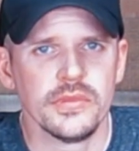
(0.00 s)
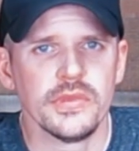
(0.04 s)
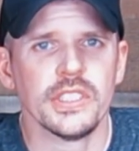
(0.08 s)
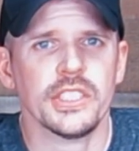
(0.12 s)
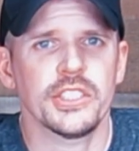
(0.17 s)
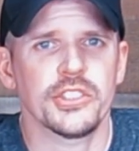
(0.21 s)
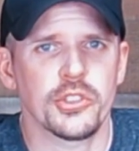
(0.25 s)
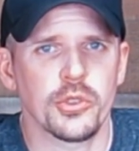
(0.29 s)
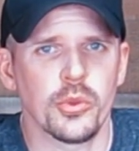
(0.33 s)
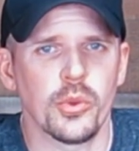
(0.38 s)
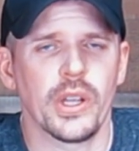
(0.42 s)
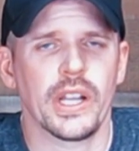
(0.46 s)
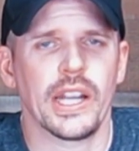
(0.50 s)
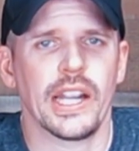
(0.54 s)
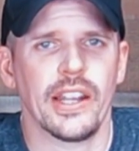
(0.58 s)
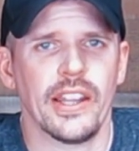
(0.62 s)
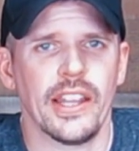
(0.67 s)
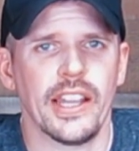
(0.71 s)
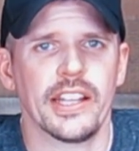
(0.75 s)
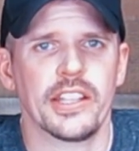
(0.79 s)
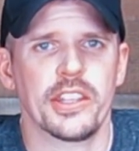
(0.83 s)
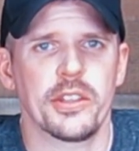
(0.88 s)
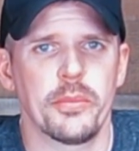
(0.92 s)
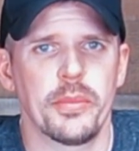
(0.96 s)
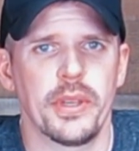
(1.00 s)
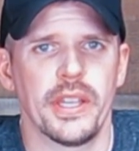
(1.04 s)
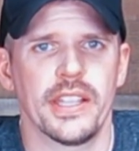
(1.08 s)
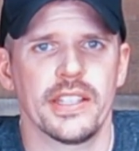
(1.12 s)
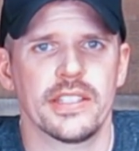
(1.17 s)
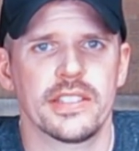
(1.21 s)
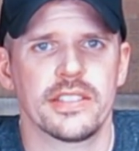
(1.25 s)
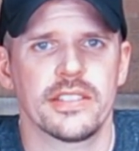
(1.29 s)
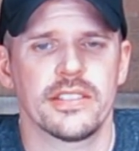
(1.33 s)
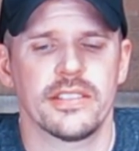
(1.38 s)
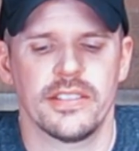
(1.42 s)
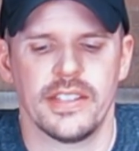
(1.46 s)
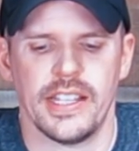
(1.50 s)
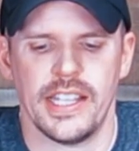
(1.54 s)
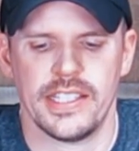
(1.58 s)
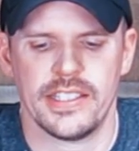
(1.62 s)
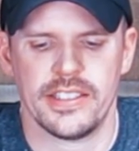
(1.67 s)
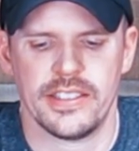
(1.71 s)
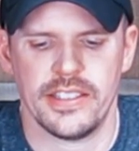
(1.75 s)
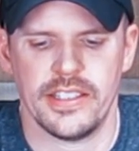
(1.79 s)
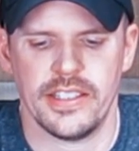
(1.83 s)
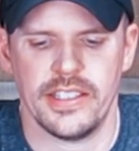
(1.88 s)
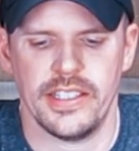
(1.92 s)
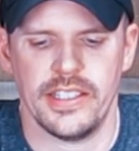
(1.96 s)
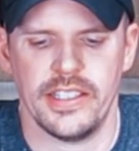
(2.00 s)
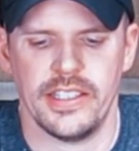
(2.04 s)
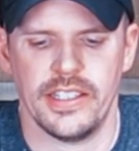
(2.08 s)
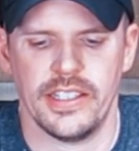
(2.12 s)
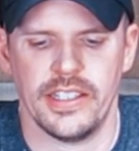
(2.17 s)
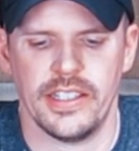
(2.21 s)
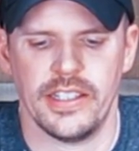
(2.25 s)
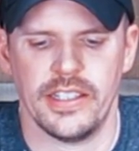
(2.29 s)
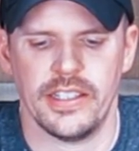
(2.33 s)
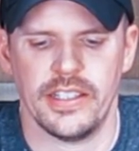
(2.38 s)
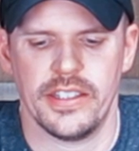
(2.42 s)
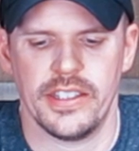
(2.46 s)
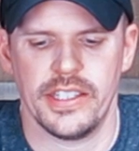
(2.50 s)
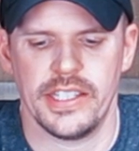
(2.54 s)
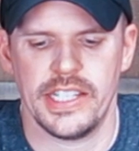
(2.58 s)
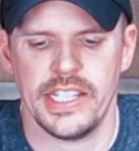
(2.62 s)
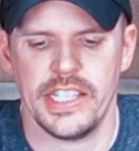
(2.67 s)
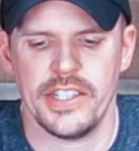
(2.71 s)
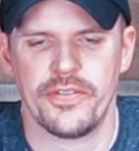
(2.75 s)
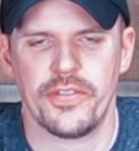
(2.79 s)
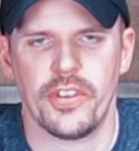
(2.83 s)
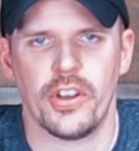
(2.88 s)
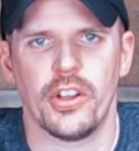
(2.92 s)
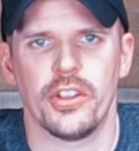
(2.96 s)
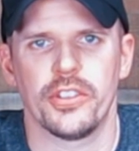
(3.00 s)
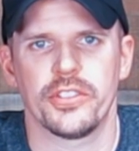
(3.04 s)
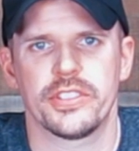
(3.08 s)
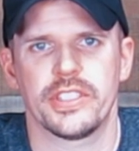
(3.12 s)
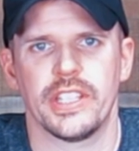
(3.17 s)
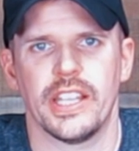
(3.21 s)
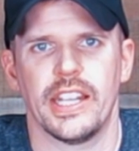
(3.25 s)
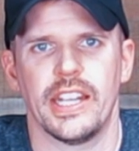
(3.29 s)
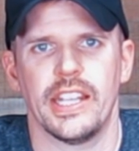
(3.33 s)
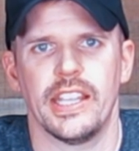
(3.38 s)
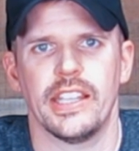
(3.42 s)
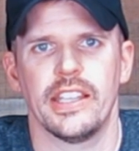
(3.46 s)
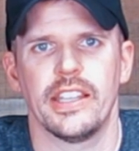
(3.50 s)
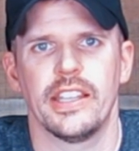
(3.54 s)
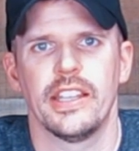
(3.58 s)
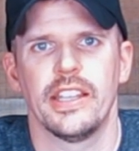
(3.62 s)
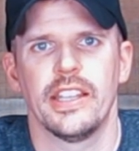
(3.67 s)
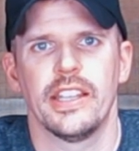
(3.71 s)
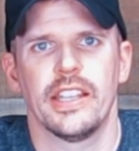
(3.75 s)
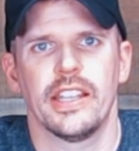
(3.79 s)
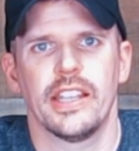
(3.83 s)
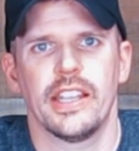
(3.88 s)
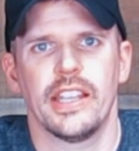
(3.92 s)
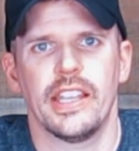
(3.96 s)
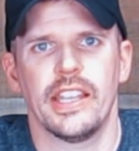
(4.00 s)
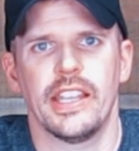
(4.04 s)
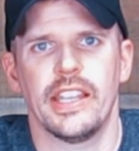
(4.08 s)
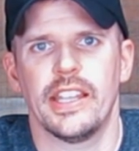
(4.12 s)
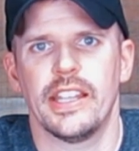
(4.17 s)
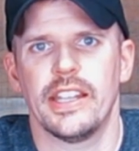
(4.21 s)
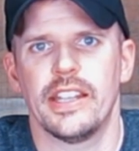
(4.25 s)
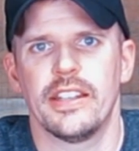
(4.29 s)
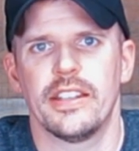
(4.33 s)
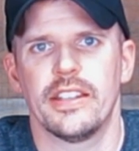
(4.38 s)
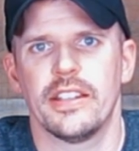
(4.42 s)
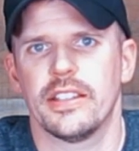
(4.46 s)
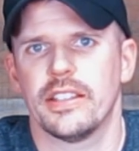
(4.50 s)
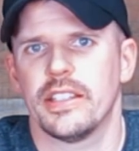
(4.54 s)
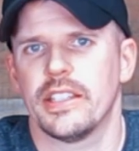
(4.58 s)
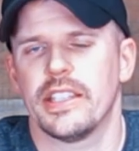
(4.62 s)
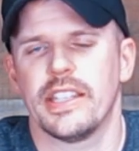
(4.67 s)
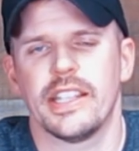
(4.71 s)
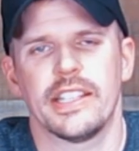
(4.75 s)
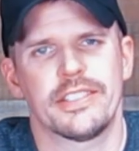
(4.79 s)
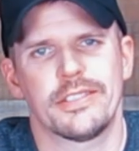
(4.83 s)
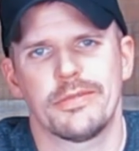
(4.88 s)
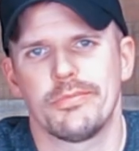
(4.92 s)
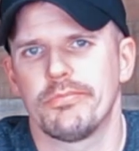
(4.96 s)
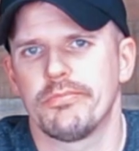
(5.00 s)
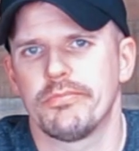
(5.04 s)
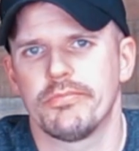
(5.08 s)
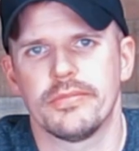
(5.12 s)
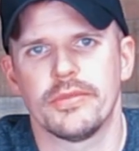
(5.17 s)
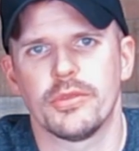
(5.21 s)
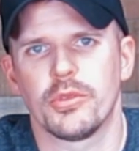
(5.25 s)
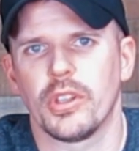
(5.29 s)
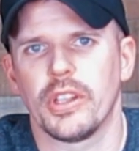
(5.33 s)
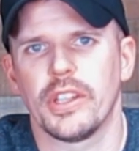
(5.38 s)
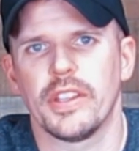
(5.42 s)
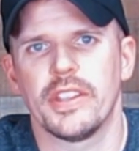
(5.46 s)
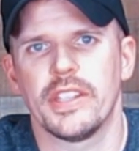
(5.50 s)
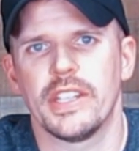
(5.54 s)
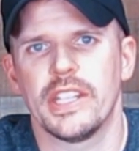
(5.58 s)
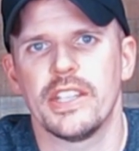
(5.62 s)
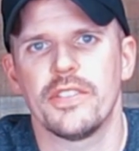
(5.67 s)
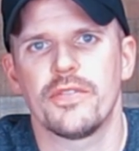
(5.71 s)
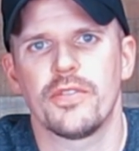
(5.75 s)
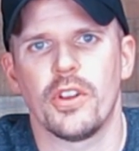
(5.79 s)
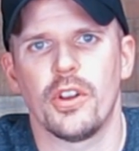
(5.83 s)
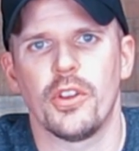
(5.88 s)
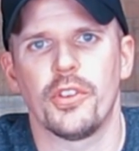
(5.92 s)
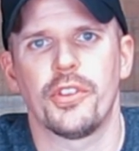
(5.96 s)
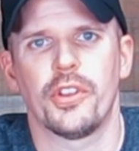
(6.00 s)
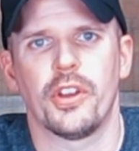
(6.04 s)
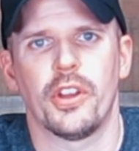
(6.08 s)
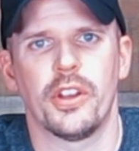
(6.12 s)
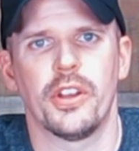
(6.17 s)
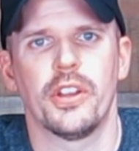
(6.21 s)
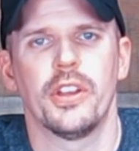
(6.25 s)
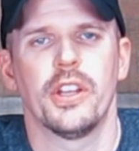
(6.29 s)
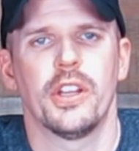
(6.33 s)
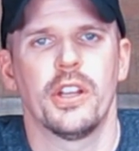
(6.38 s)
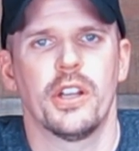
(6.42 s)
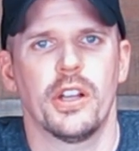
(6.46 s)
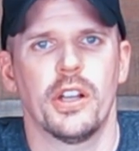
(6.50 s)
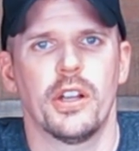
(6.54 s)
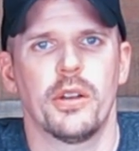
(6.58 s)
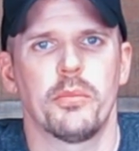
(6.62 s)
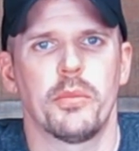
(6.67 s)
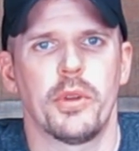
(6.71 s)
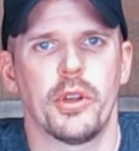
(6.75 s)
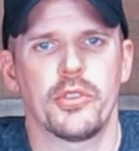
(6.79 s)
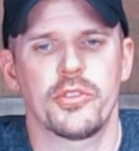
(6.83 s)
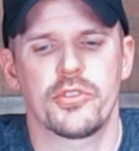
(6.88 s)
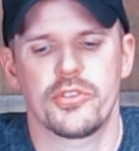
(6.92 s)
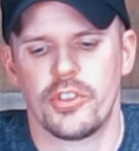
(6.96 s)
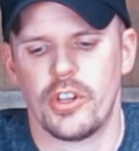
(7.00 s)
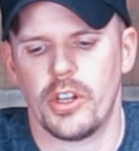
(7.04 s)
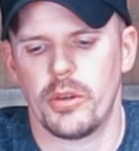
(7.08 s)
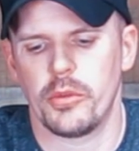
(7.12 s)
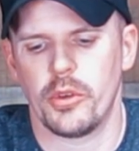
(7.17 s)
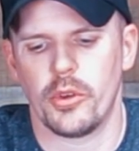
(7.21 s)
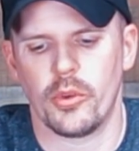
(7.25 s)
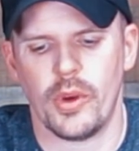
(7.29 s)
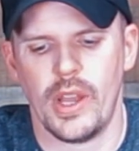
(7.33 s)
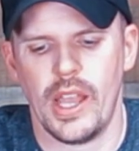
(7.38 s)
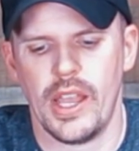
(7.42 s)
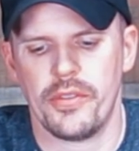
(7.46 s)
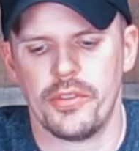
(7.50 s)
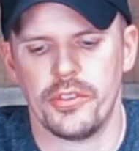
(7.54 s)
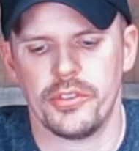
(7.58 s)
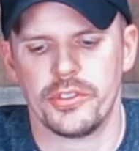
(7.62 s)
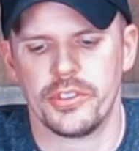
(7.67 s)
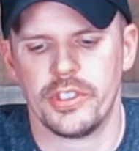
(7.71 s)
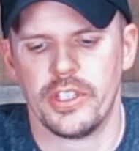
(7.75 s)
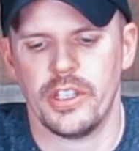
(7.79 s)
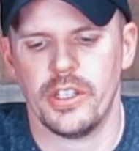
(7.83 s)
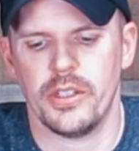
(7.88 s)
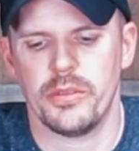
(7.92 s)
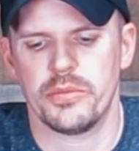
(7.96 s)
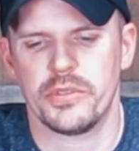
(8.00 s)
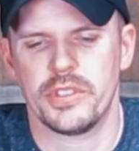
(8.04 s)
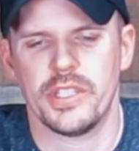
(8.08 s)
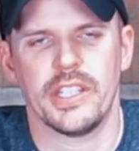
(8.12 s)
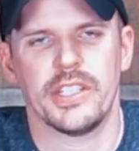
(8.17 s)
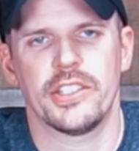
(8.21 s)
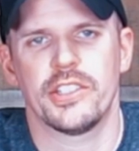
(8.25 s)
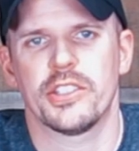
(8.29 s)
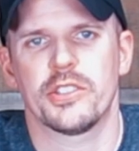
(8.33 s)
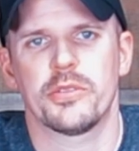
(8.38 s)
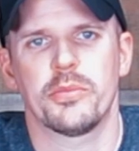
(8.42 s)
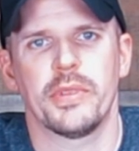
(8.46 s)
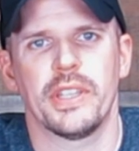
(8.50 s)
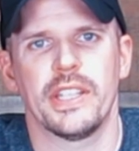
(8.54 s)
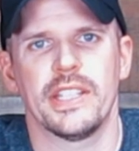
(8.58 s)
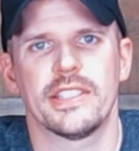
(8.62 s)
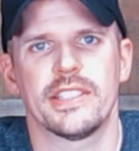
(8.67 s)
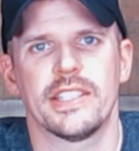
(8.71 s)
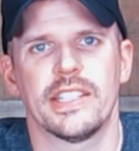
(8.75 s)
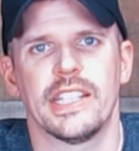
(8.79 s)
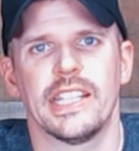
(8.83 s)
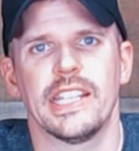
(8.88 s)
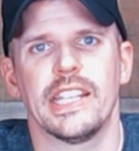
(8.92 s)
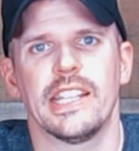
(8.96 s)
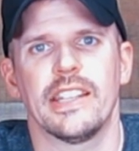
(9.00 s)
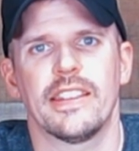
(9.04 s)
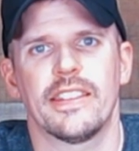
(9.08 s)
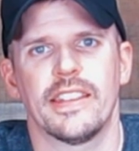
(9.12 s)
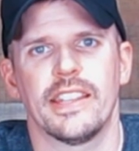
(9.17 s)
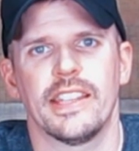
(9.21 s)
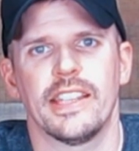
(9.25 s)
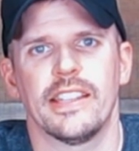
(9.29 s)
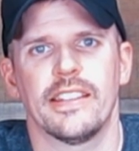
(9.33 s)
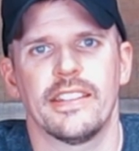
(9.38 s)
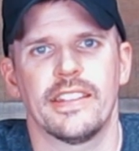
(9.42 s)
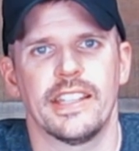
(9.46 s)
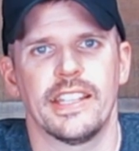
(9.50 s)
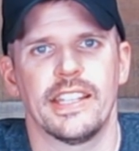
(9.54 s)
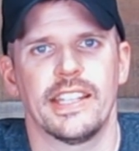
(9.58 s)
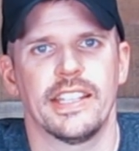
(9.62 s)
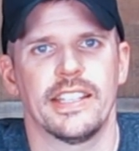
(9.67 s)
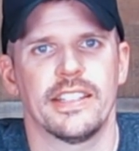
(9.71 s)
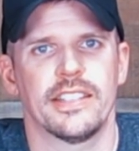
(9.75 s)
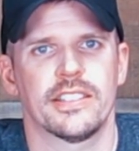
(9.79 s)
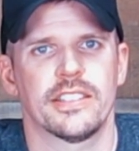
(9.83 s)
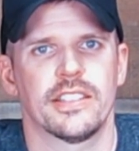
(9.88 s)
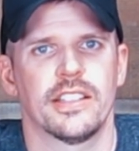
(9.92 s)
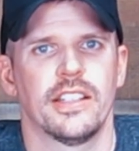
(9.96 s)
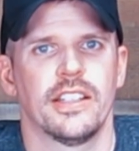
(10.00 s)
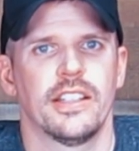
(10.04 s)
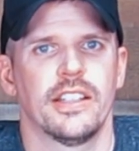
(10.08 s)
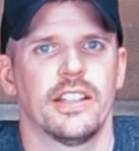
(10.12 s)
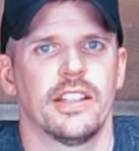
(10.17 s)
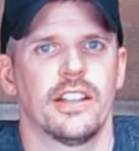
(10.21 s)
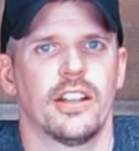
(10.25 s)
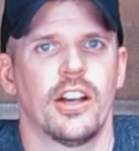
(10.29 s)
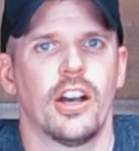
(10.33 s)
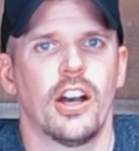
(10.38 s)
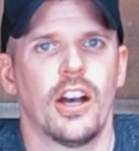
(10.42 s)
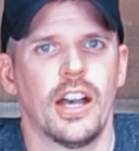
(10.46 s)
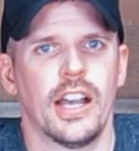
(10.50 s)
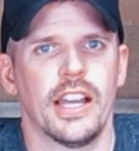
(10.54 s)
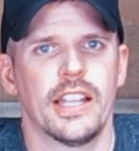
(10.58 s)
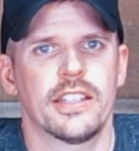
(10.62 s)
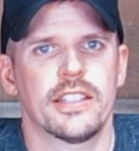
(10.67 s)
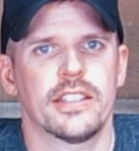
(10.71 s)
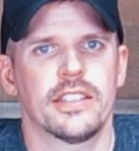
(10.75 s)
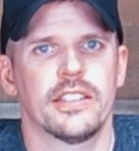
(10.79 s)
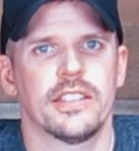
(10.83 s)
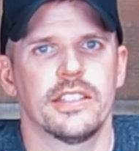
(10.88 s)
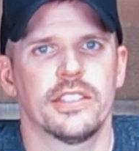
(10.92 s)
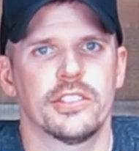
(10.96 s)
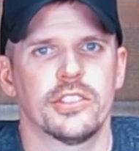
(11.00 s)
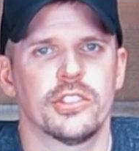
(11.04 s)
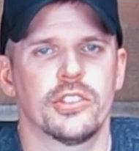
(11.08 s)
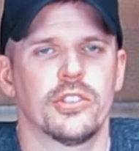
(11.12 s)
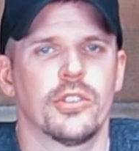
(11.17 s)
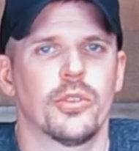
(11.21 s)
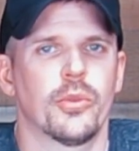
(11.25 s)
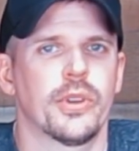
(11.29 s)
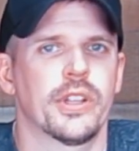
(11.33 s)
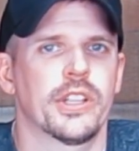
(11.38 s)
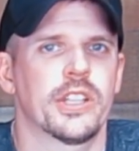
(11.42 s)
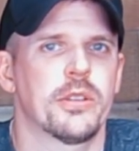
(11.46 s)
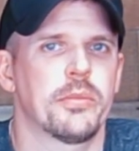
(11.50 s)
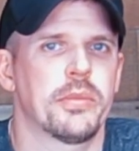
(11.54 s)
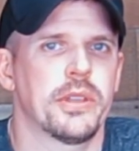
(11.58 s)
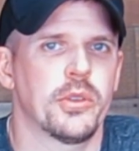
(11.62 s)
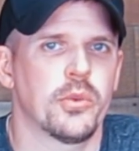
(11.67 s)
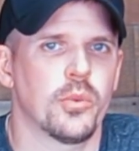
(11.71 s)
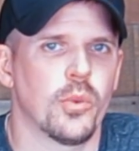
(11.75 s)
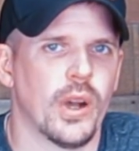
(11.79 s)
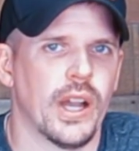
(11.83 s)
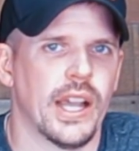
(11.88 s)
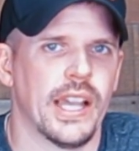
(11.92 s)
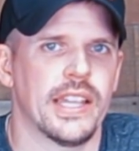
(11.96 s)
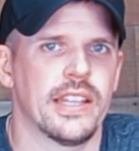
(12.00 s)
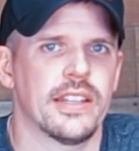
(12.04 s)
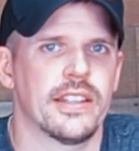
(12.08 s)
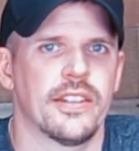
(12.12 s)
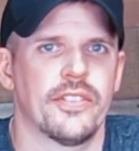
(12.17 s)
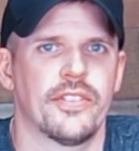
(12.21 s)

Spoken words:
is the one I like the best. That's the default setting, and gets really the default on most thermal rifle scopes. That just means that anything that is hot is going to be white.